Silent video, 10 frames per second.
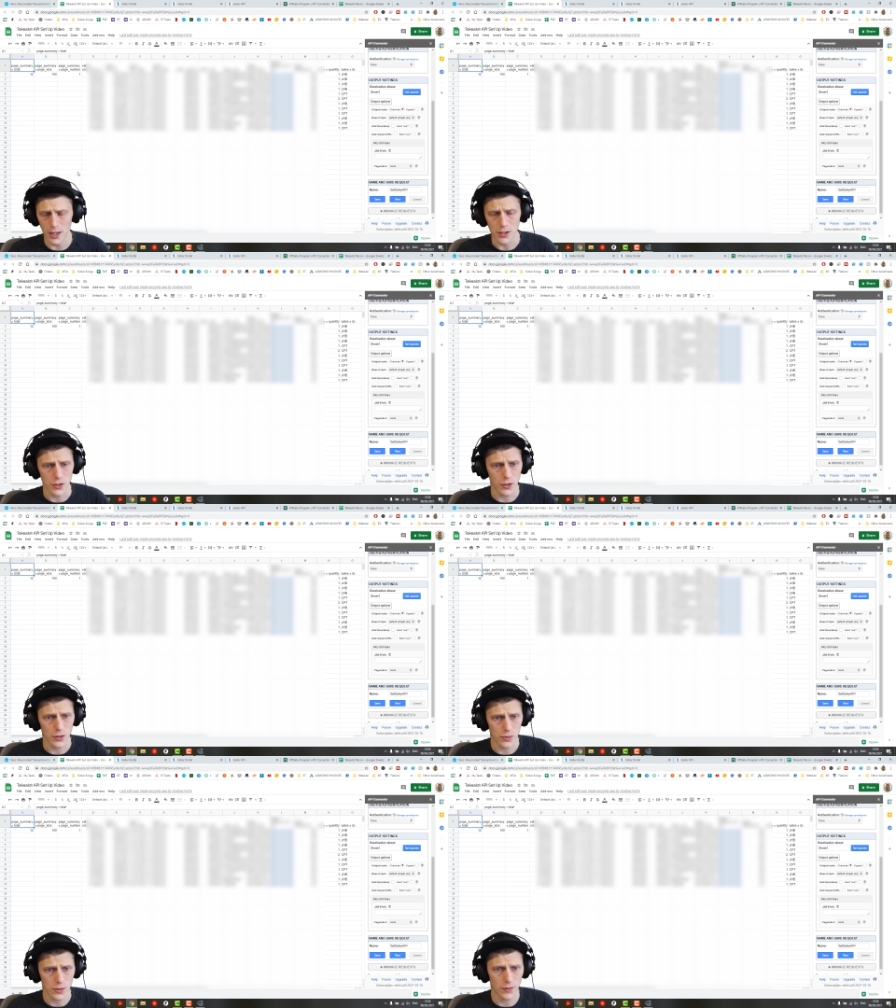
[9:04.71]
yeah,
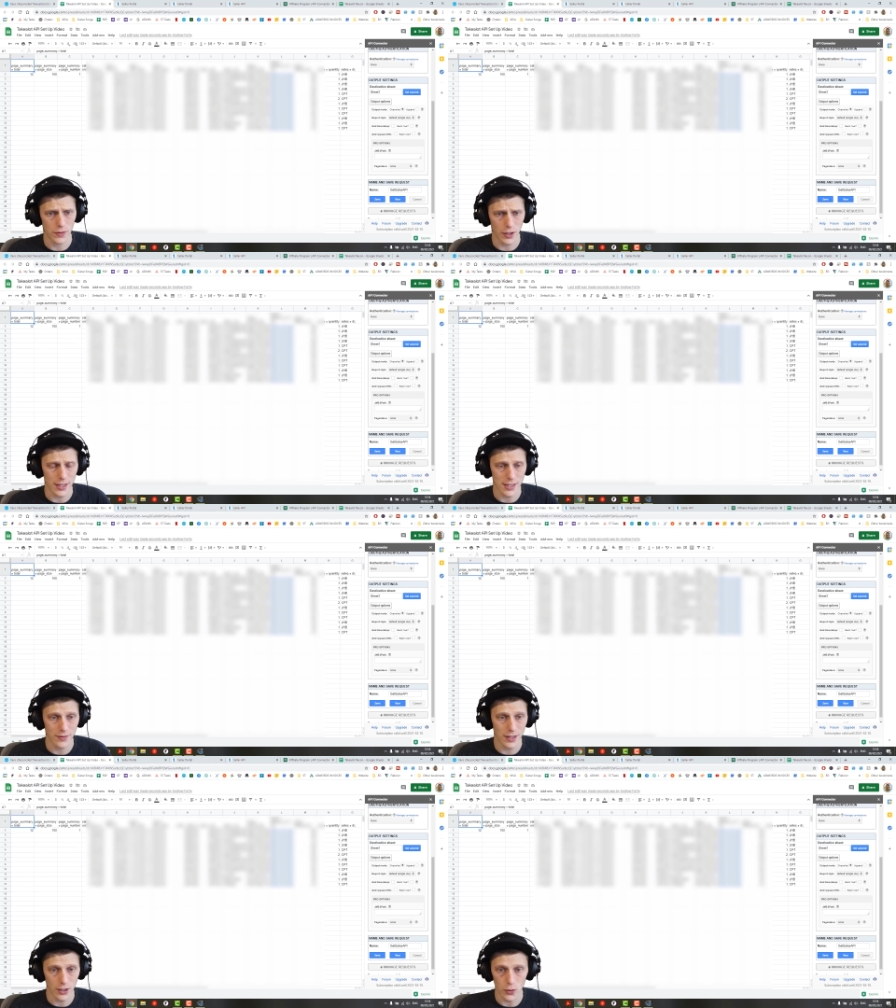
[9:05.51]
so if you guys
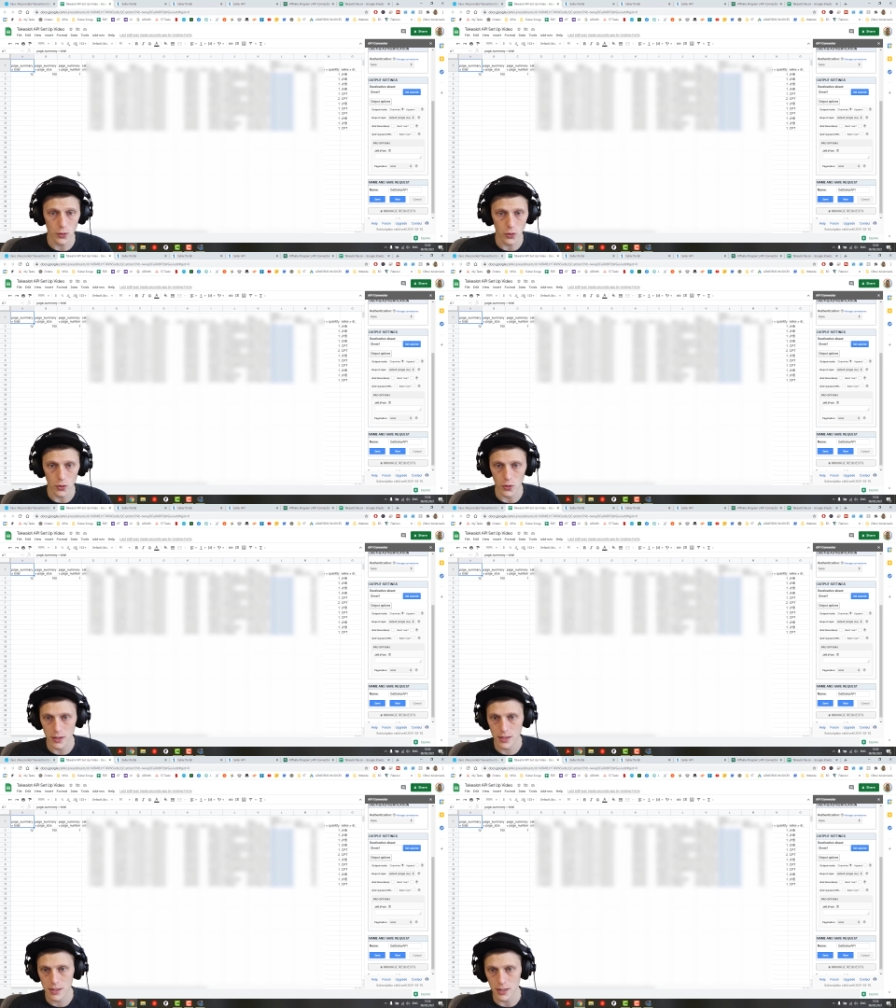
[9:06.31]
have any cool
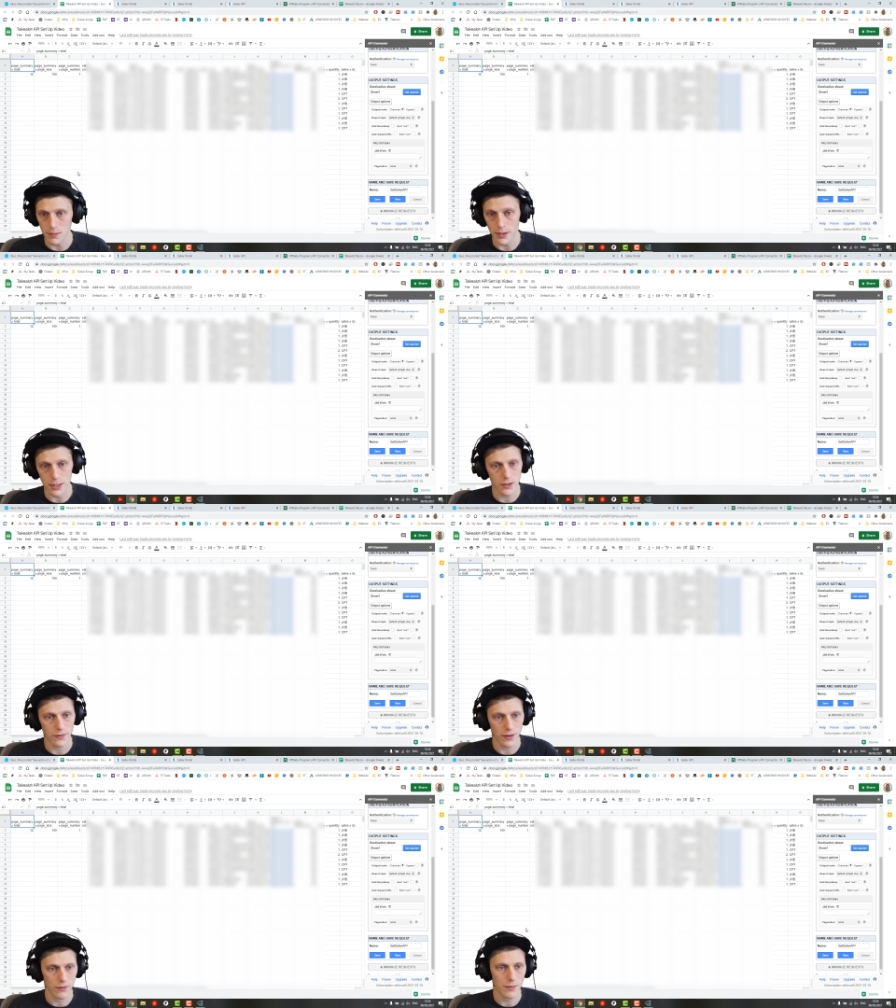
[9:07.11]
tidbits
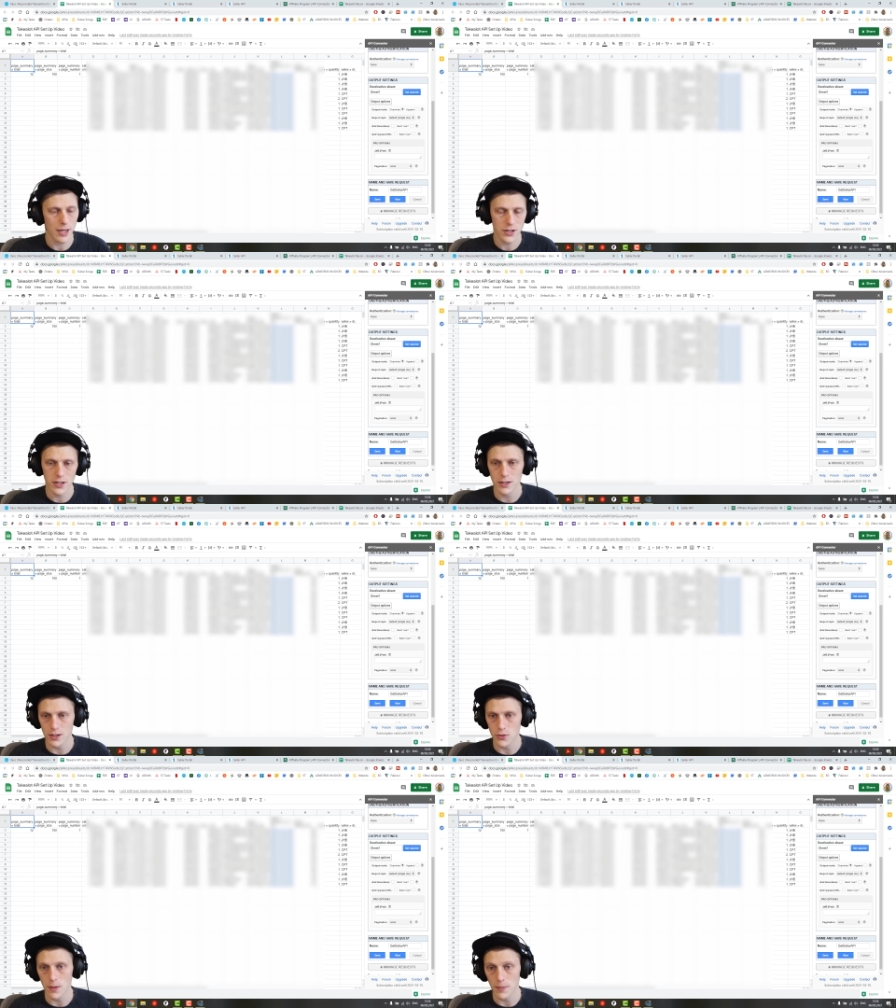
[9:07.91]
of information,
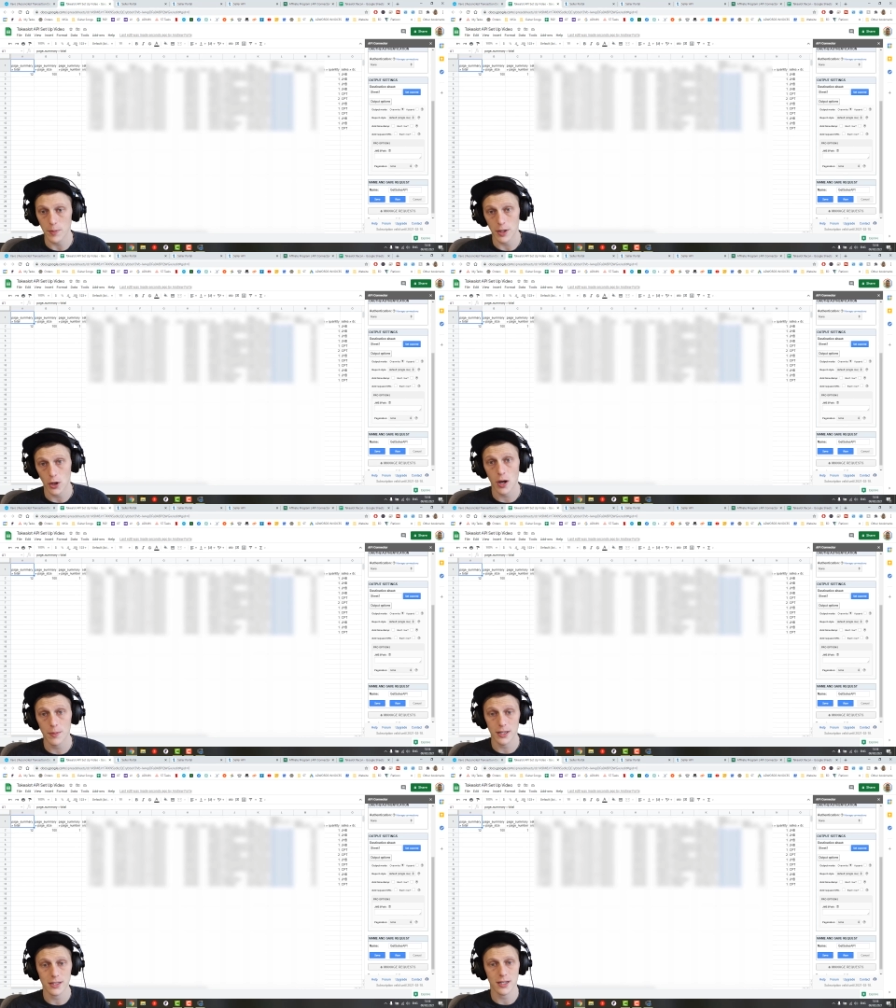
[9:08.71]
just drop them in the
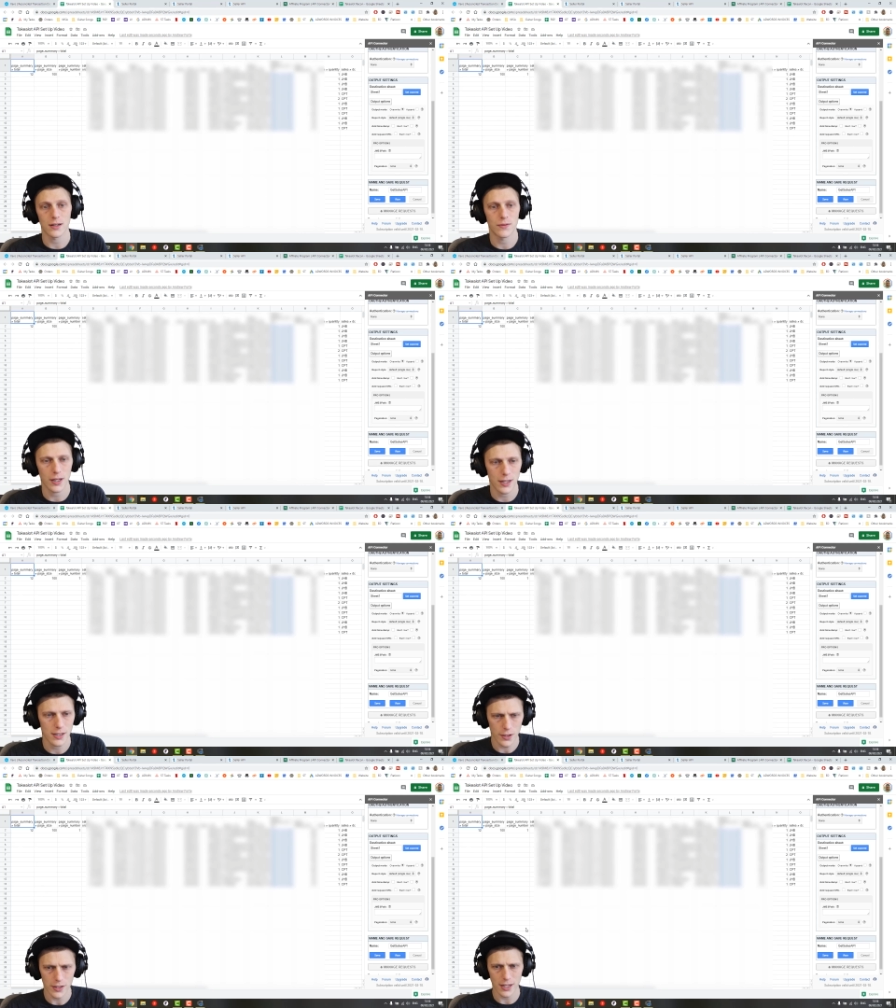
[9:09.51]
comments. And if you
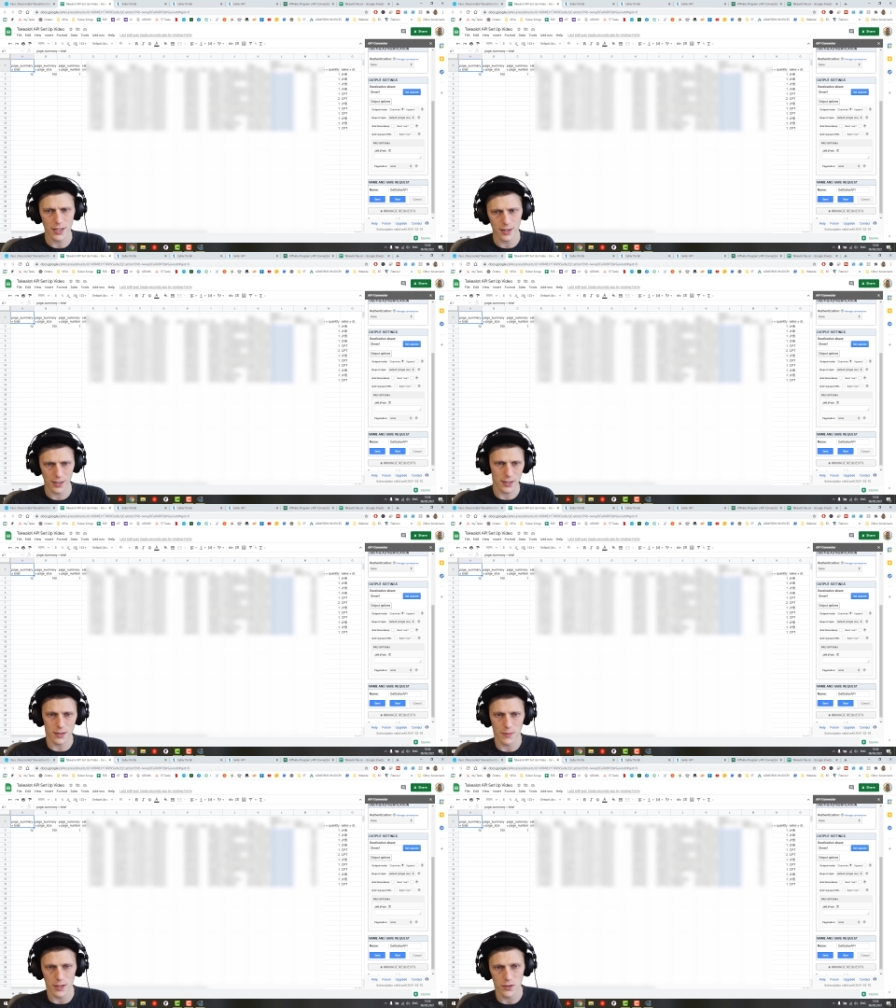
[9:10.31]
guys learned anything,
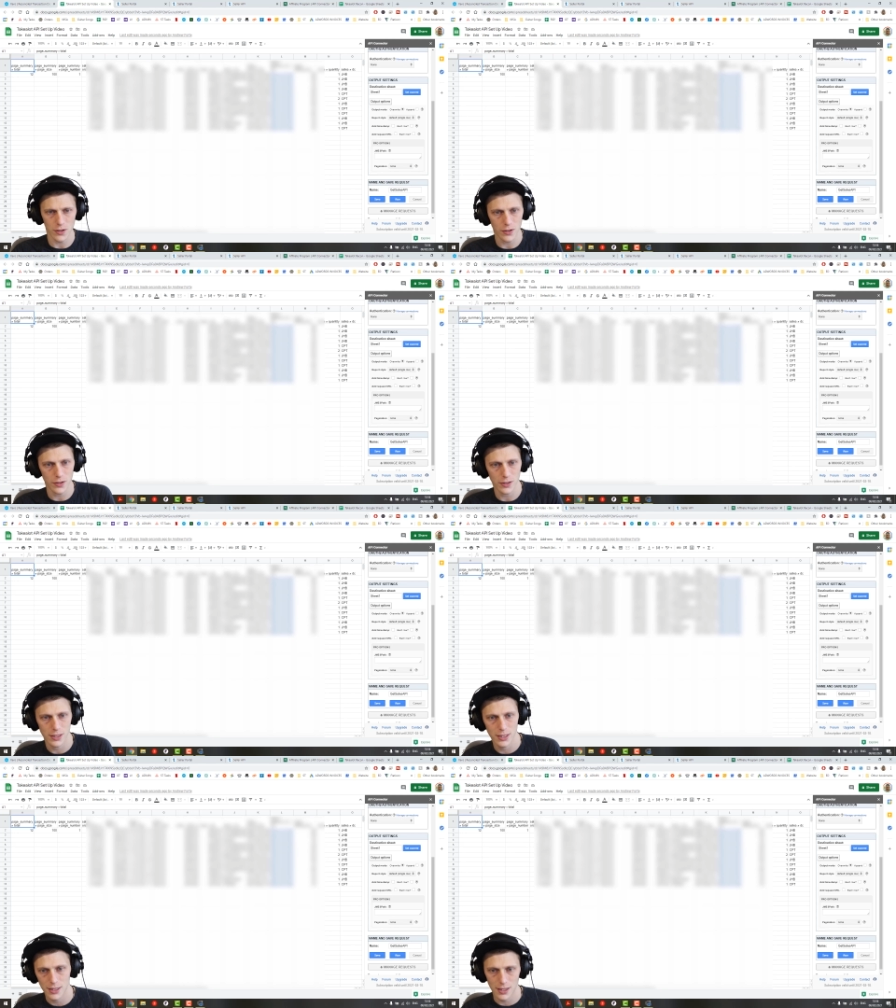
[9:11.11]
just make sure to
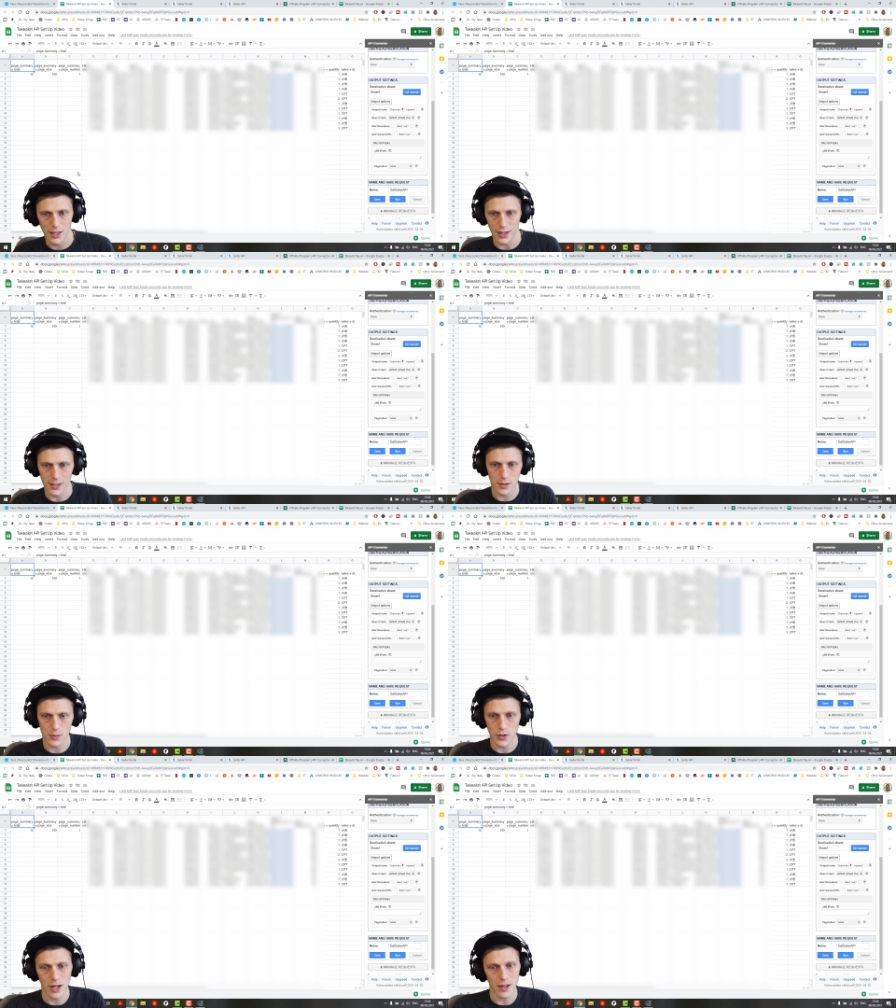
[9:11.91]
like and
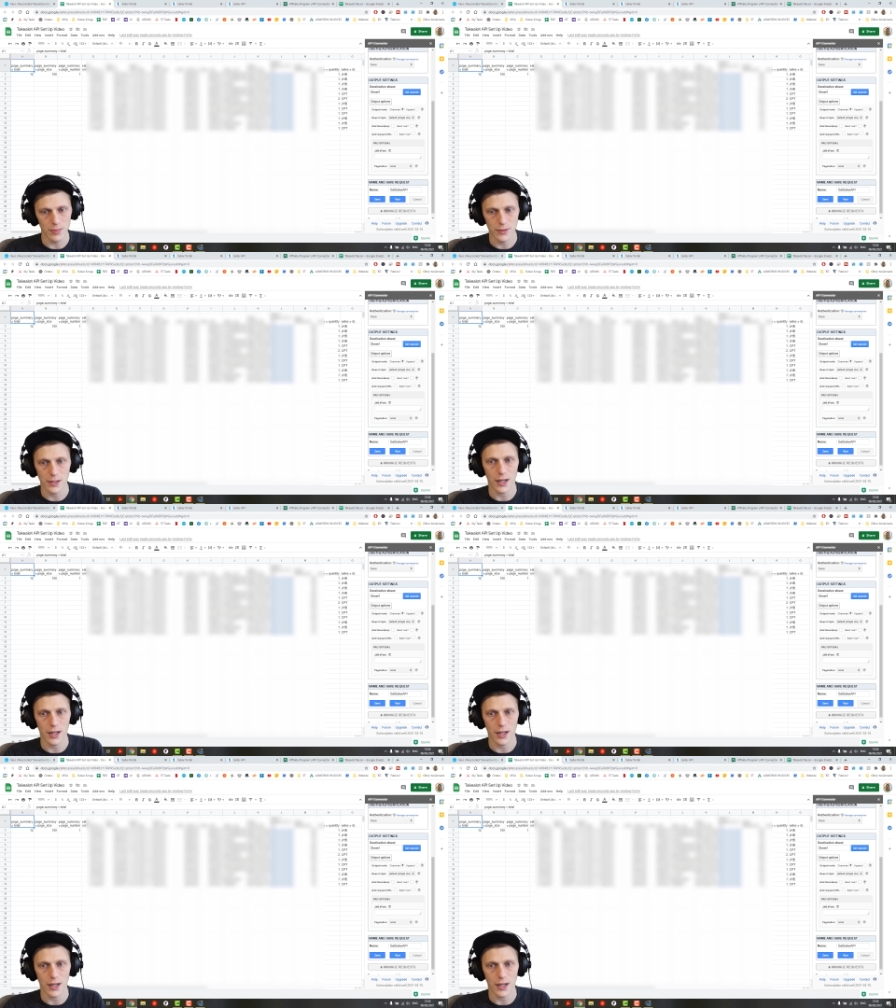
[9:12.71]
subscribe.